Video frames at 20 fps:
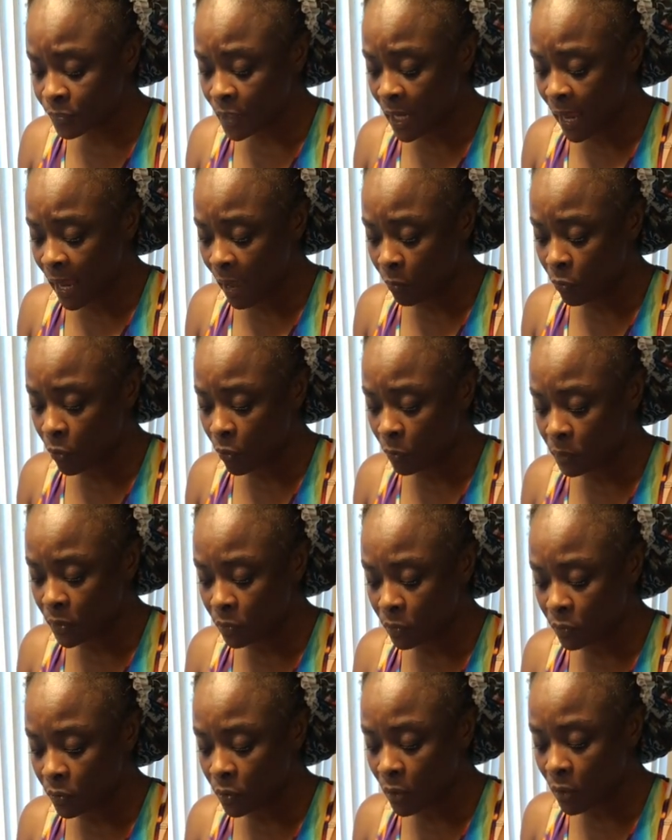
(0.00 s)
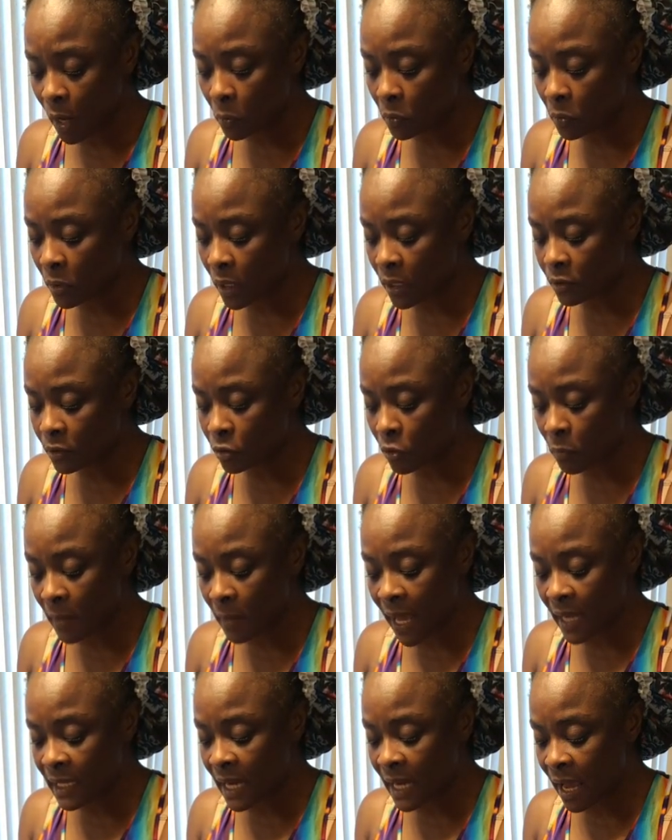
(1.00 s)
I won't be rude. I won't cuss
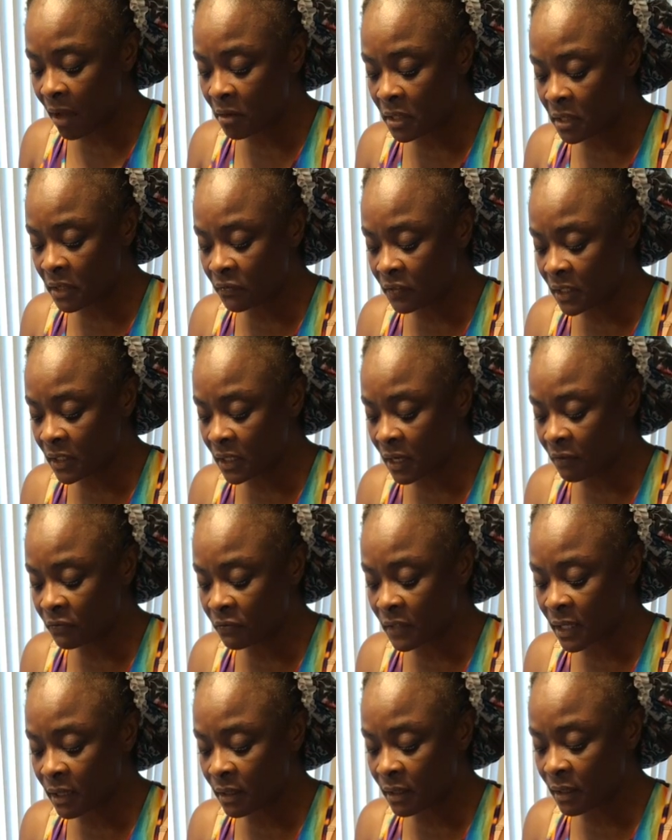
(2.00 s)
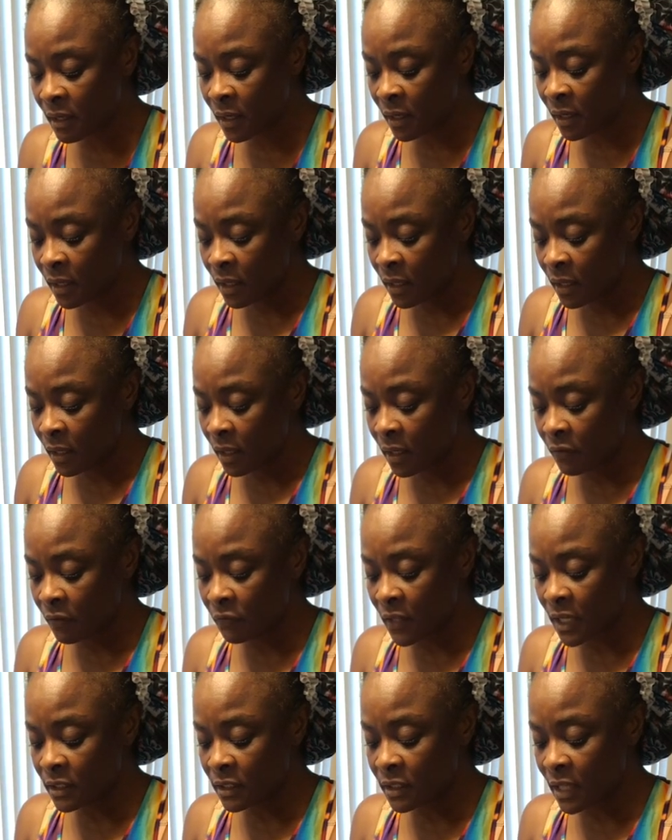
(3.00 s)
nobody out. Even if they if
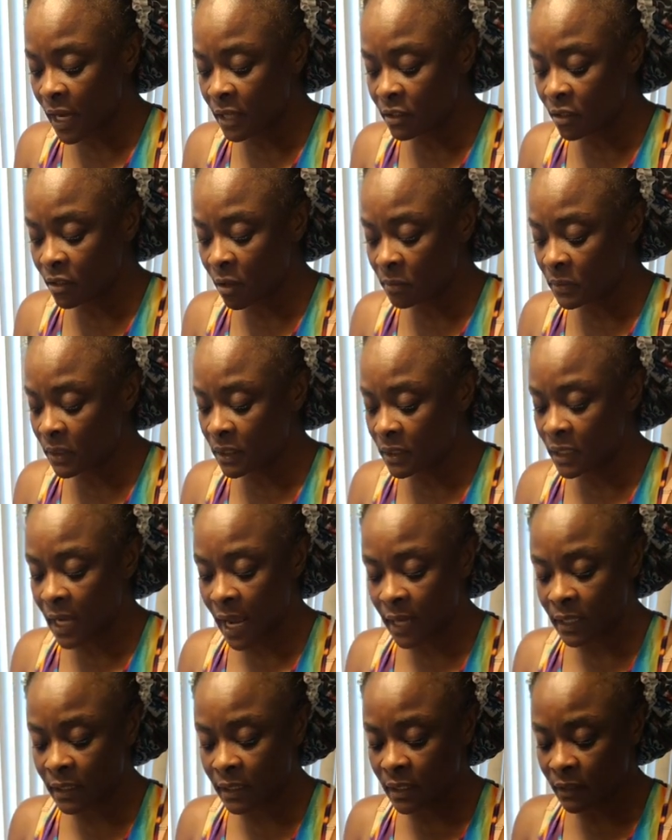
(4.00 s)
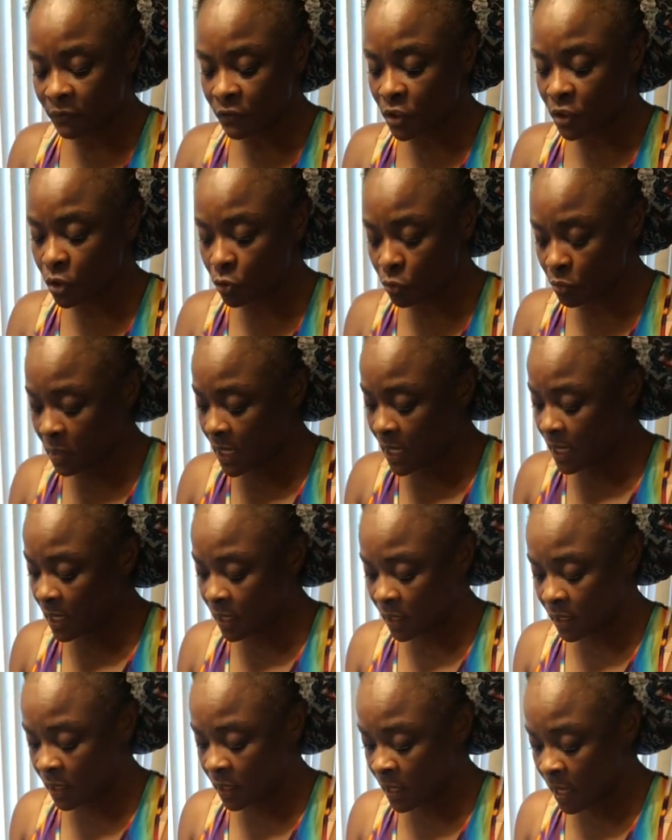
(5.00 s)
they say something negative to
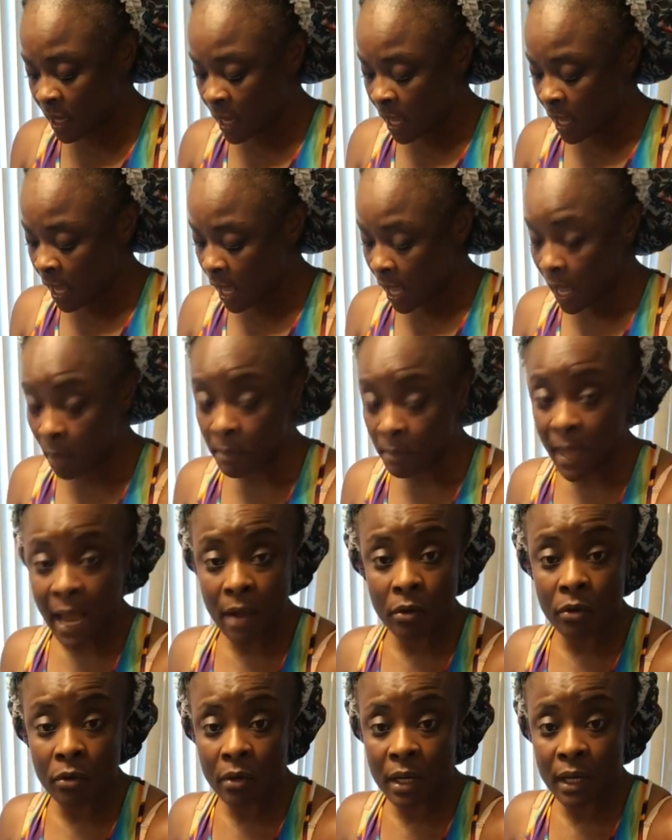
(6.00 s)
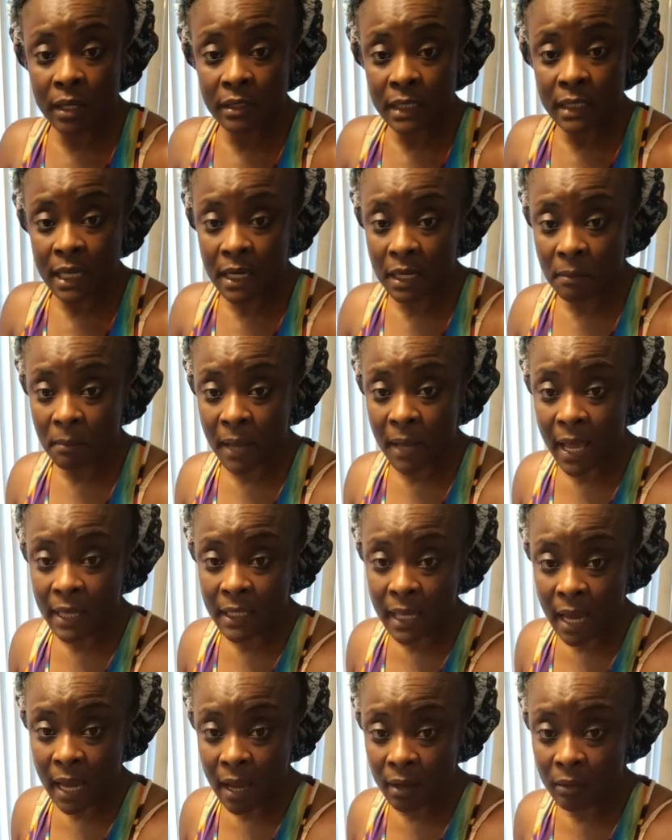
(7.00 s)
me, I'm not gonna cuss
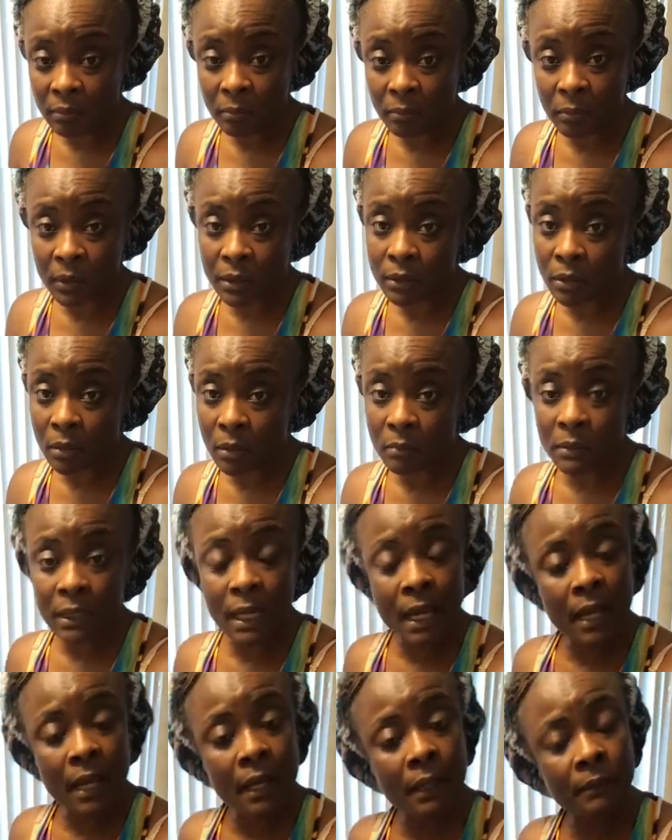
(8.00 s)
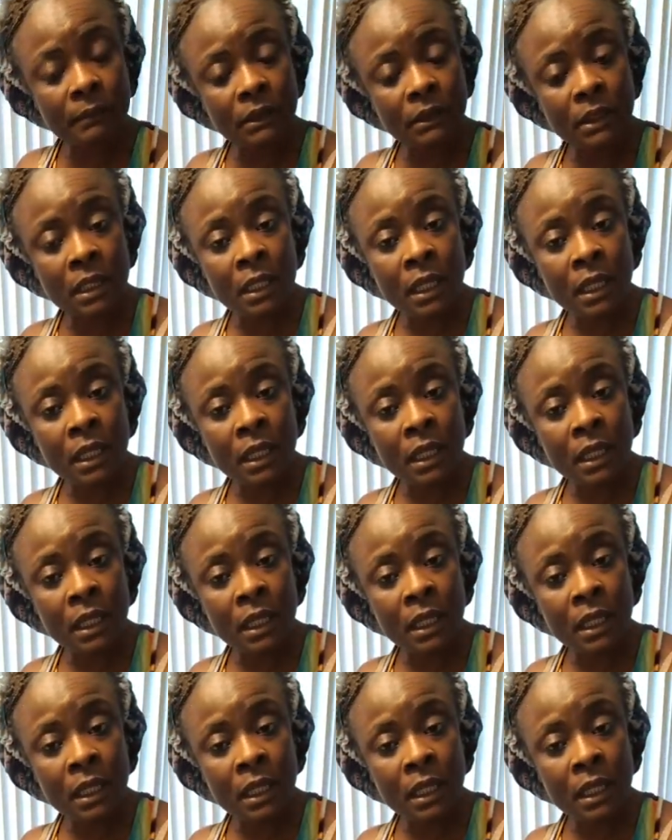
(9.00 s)
anybody out, but sometimes